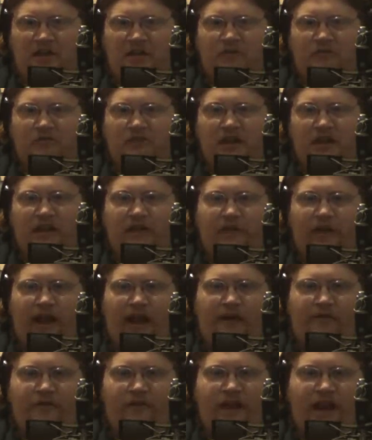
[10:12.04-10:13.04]
You would think it would
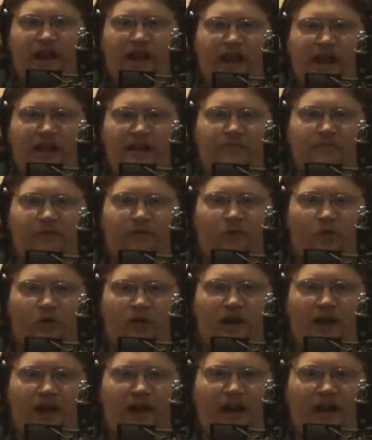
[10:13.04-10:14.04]
have eight before
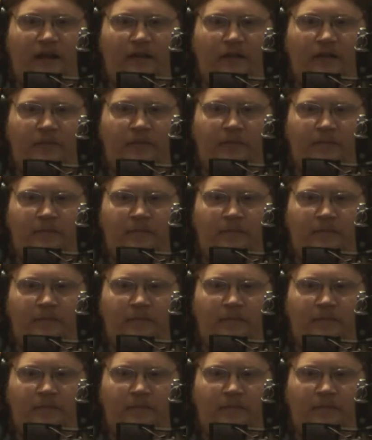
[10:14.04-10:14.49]
nine.